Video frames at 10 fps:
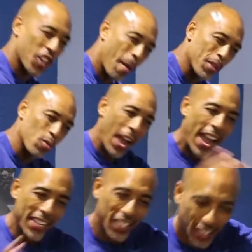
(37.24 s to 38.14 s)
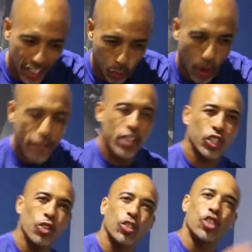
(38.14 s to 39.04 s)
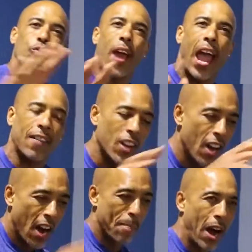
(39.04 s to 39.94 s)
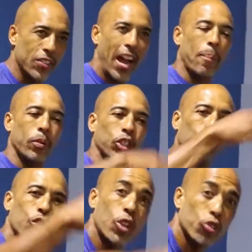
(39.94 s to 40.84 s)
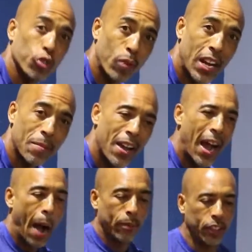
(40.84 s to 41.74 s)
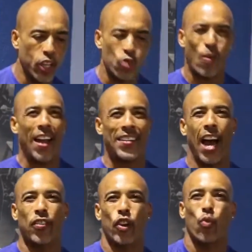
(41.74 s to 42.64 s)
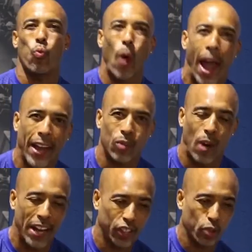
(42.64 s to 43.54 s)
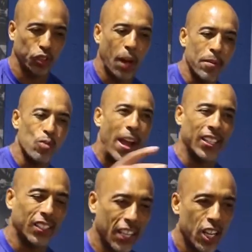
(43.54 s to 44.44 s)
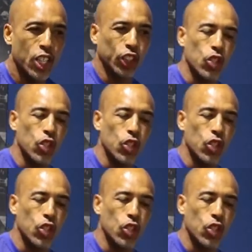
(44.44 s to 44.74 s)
W-A-C. So whatever excuses you have about not pursuing your dream, I'm gonna tell you right now, they're whack, right? So W-A-C.